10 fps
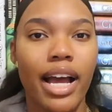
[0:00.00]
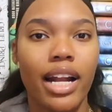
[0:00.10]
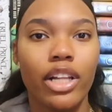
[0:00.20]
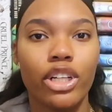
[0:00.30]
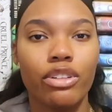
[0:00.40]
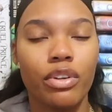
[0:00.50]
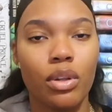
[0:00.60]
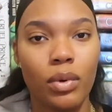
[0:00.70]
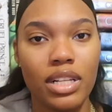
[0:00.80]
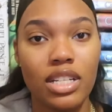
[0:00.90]
I kind of looked for
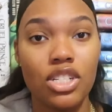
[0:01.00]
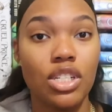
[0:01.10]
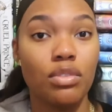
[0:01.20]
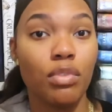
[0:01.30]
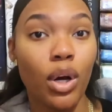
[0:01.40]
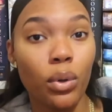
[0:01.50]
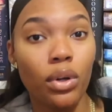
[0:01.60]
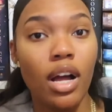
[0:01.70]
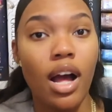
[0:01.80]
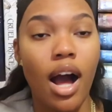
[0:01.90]
the ones that she
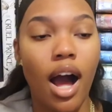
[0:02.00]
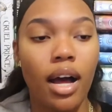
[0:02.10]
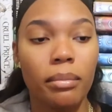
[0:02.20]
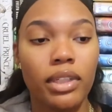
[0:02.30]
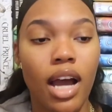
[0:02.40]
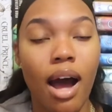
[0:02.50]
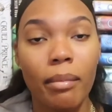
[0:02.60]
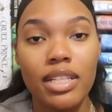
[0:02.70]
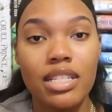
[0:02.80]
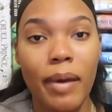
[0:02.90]
wrote
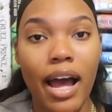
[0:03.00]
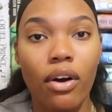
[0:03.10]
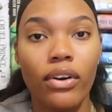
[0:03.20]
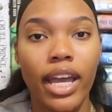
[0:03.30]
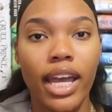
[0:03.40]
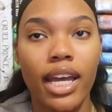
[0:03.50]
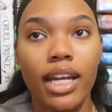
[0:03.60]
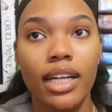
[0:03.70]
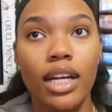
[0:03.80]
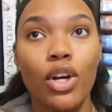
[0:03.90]
comments about,
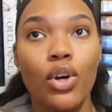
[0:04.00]
and